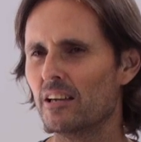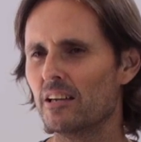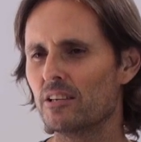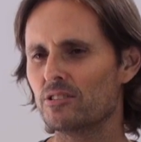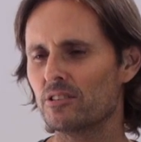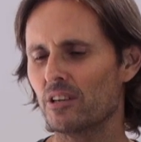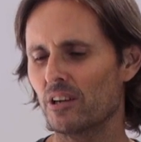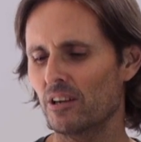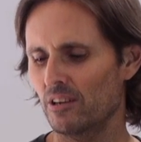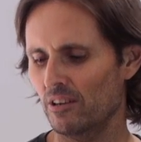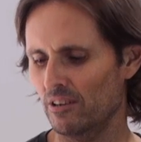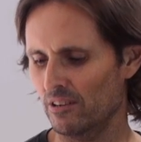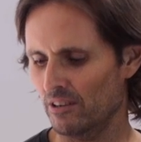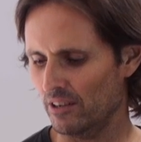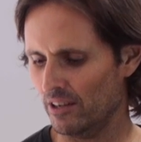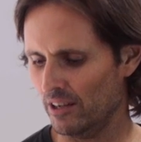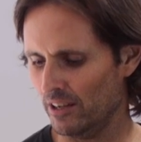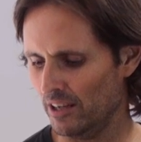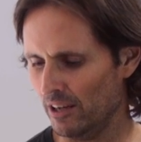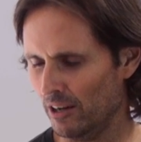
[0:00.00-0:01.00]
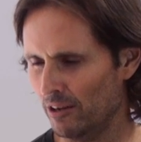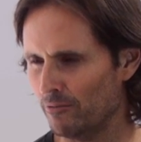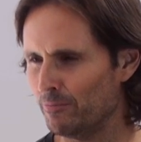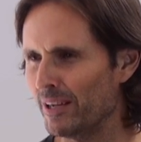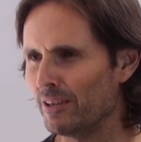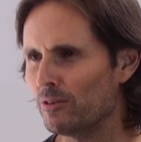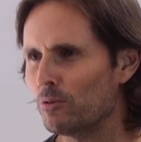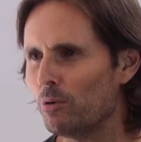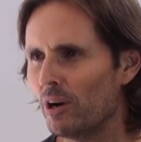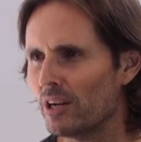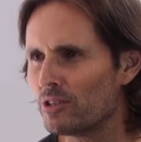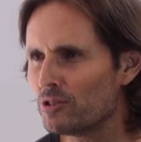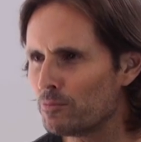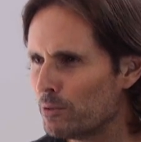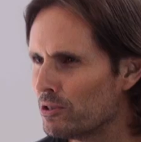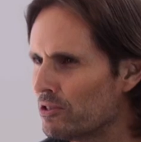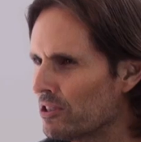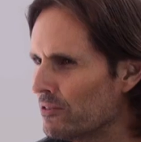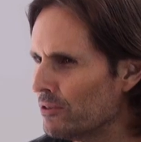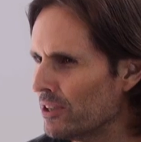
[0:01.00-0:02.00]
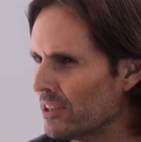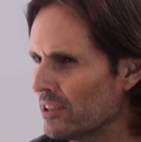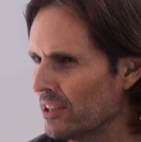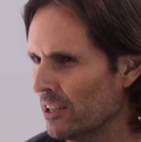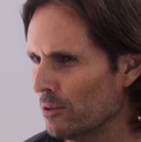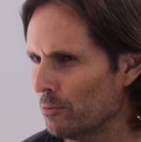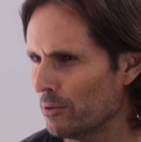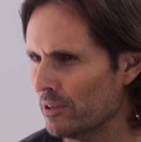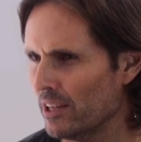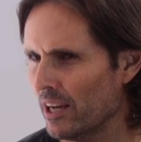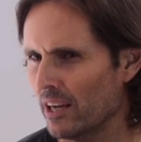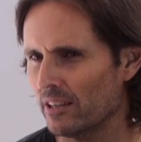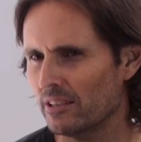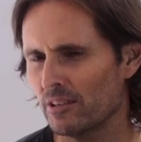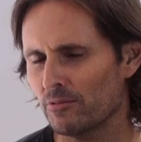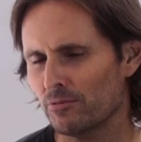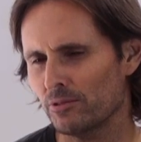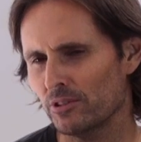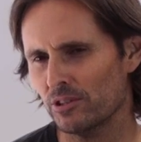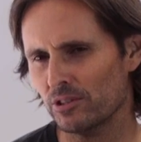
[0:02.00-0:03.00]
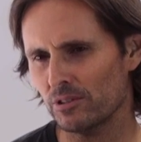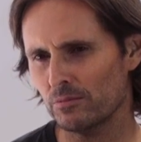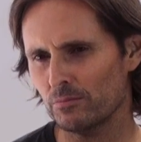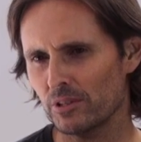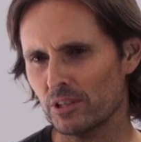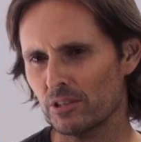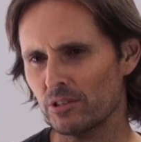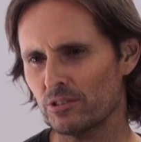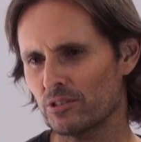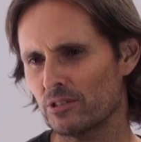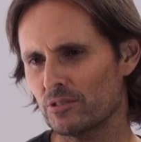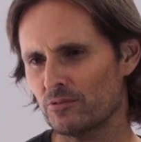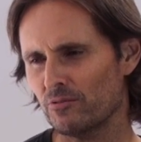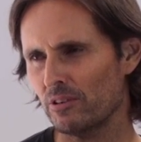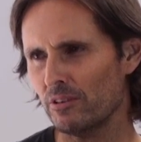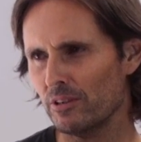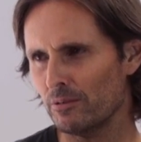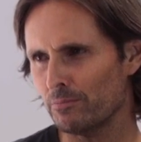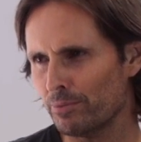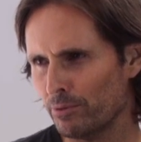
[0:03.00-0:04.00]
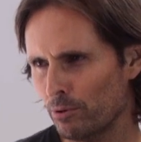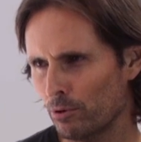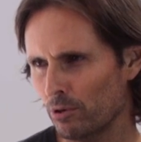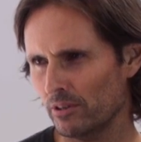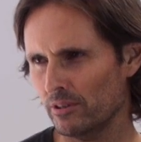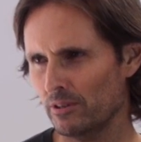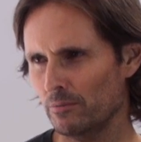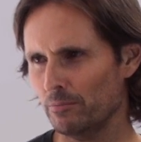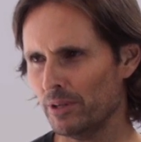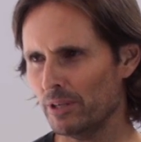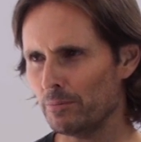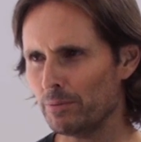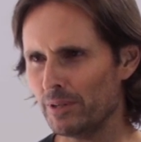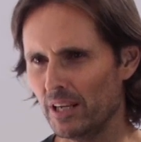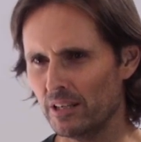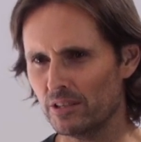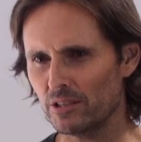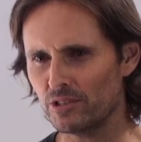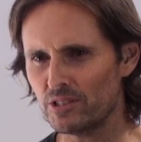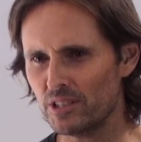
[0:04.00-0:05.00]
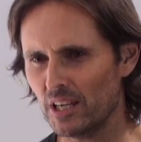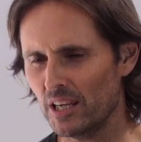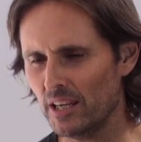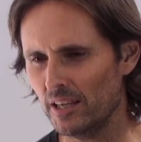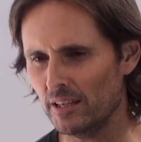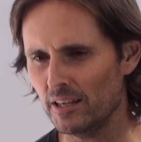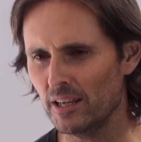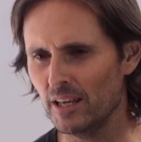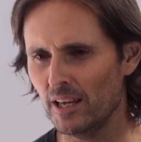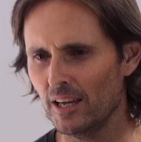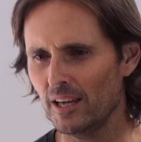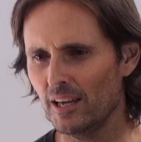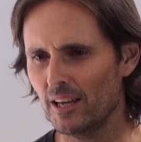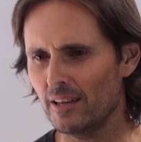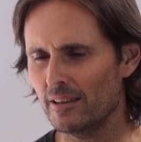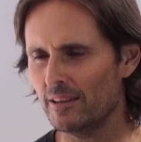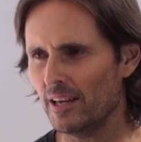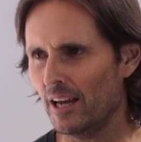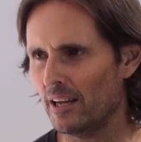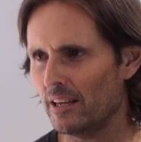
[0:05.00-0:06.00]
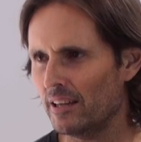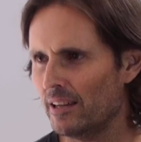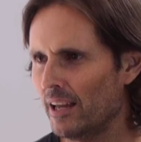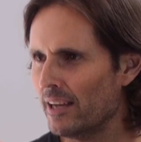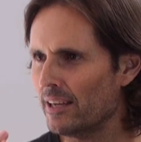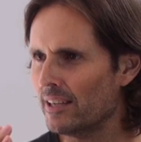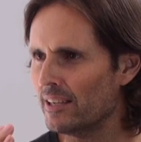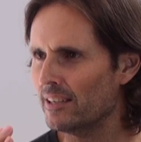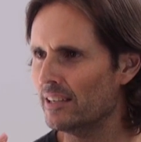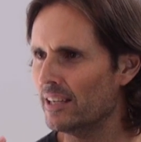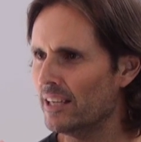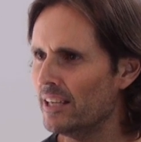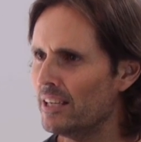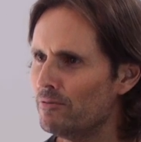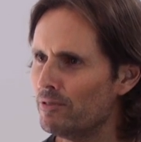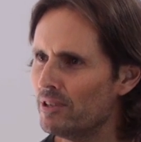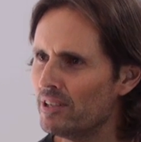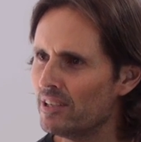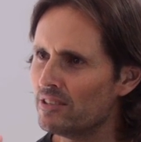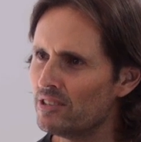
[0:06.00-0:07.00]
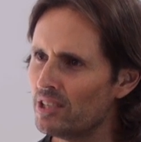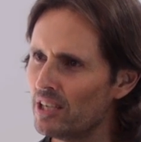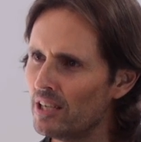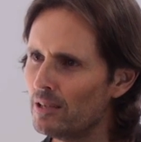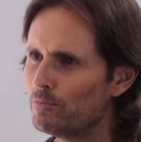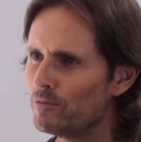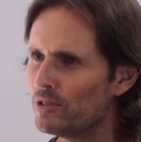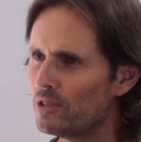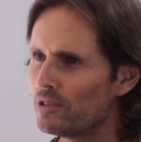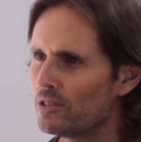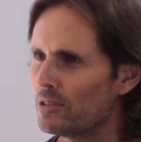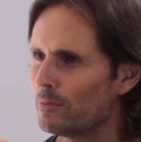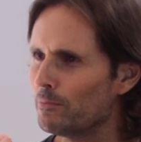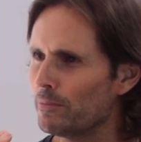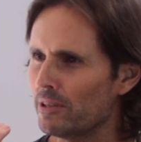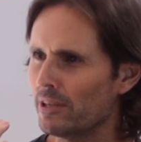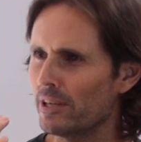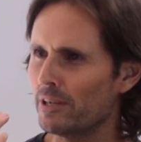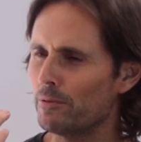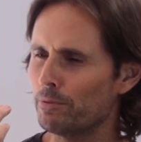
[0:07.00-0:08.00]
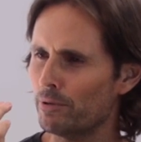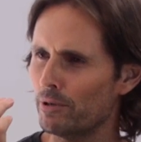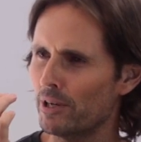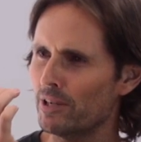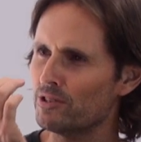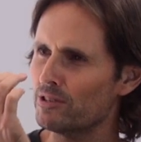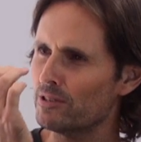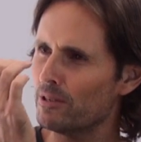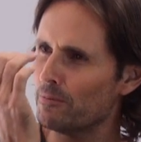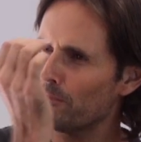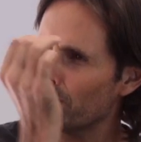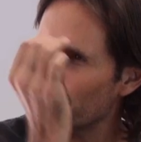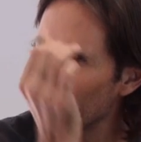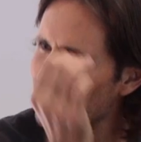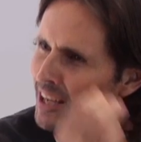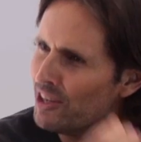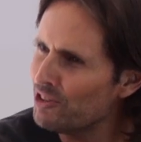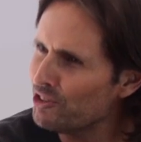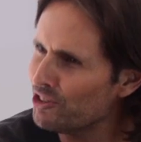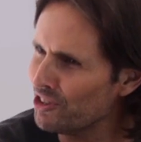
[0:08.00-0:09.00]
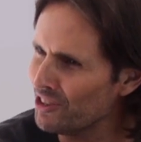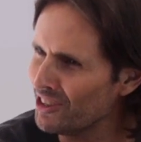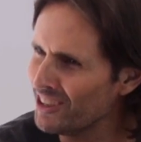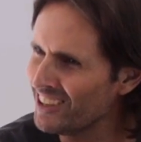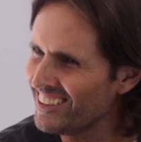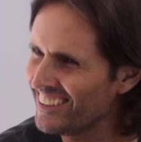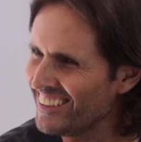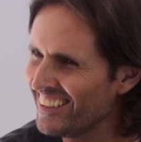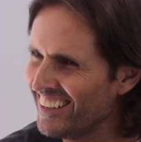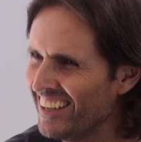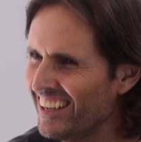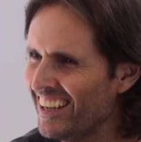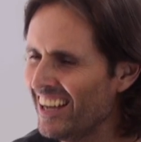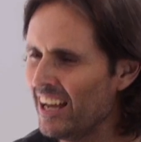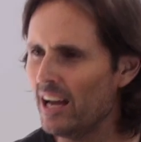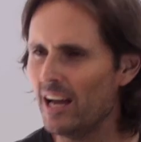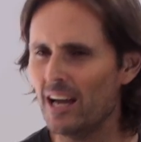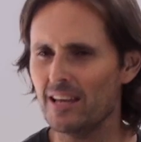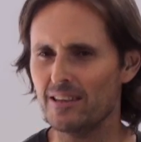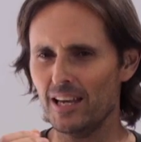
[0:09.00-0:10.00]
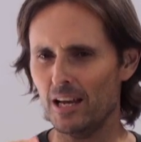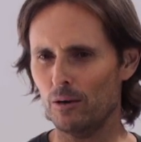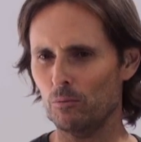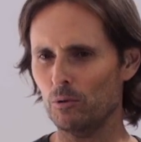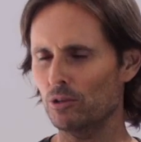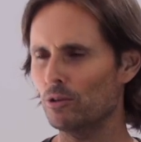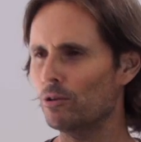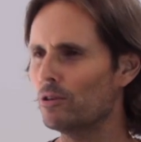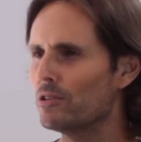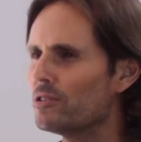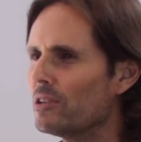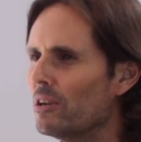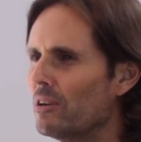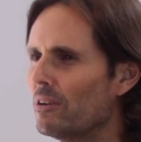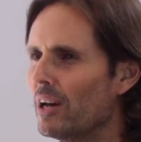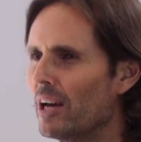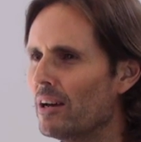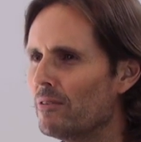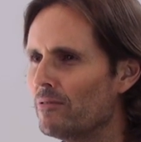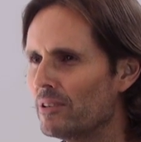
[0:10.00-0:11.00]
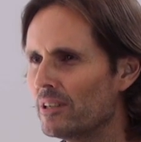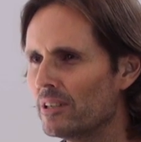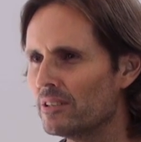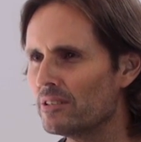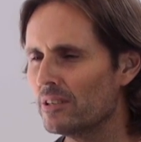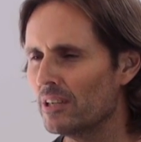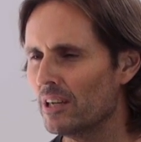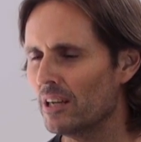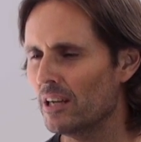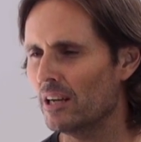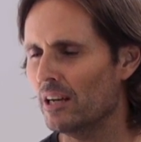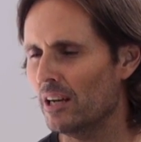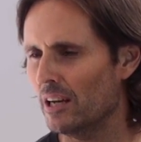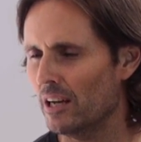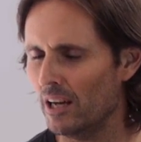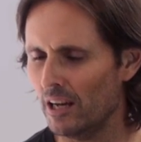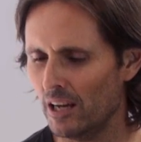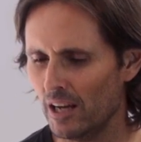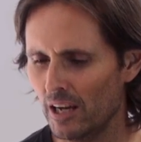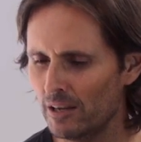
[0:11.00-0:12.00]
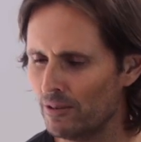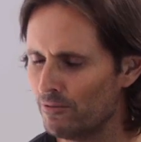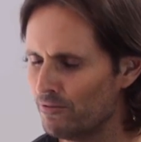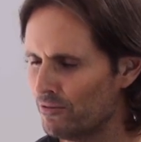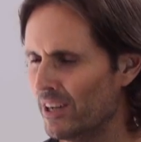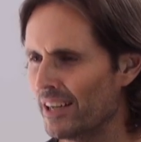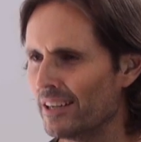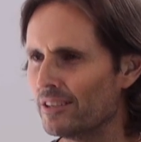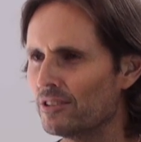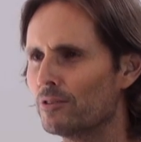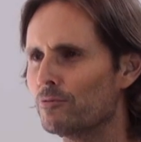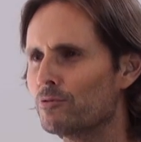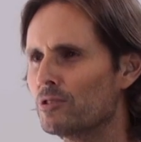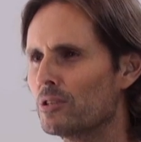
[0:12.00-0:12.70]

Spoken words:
So I've been quite specific there with that definition, because it's very important that people understand that they can even attempt to suppress pleasure, and that will also have an effect of